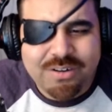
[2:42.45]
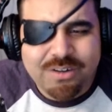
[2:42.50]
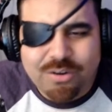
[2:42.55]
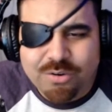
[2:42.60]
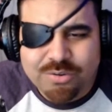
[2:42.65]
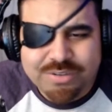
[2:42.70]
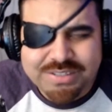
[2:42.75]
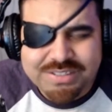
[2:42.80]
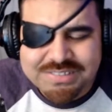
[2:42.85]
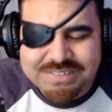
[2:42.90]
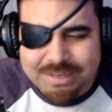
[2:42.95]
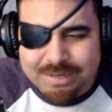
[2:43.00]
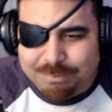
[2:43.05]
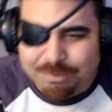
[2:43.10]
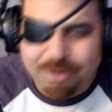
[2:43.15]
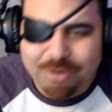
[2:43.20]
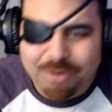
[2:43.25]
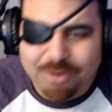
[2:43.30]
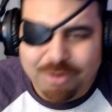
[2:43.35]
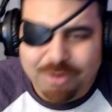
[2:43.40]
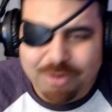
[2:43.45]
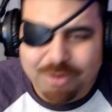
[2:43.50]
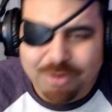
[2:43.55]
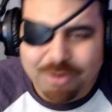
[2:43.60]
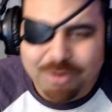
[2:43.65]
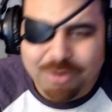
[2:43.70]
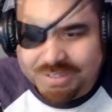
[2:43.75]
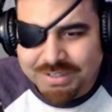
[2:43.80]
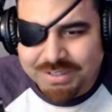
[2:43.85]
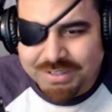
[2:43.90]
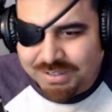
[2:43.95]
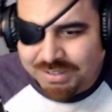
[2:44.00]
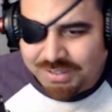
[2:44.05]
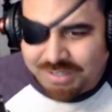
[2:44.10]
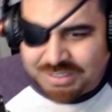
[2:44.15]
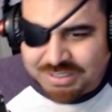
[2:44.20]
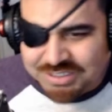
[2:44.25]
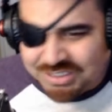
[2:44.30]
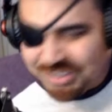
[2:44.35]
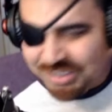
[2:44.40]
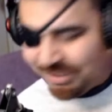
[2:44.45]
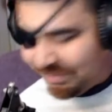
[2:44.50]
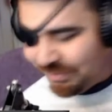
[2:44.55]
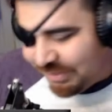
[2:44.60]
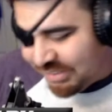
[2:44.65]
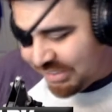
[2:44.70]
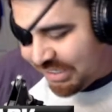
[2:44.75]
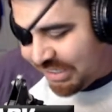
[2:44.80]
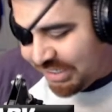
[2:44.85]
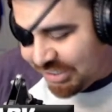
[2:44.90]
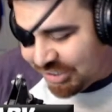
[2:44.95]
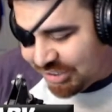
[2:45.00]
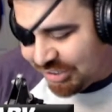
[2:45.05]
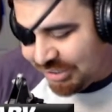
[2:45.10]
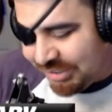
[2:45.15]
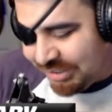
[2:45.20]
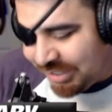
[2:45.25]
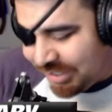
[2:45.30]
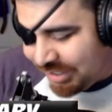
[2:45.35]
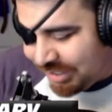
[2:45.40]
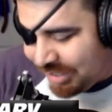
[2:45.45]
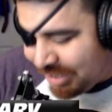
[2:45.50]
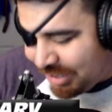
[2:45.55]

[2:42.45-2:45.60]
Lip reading: Oh, that's not a birthmark. It's an invitation.